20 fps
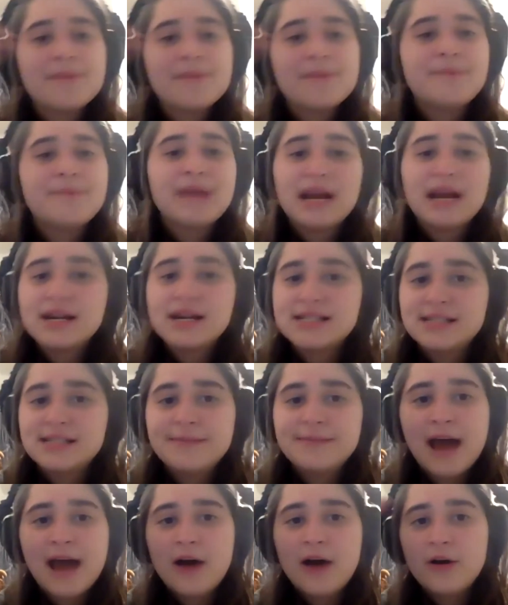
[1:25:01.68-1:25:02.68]
to be
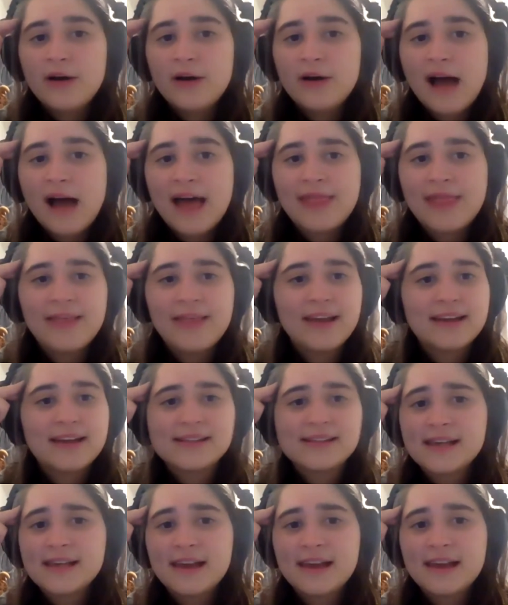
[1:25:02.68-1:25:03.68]
embarrassed about. I
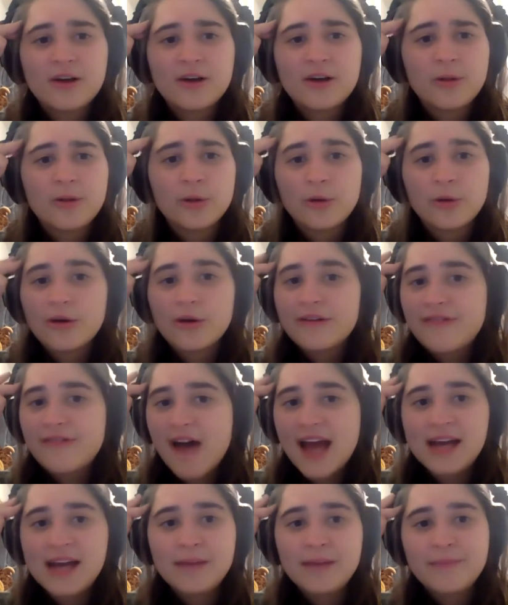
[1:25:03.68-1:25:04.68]
think it's like
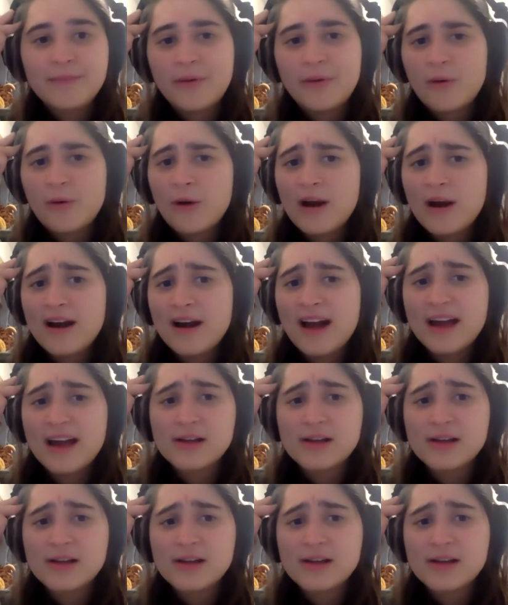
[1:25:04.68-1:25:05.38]
glorified in porn.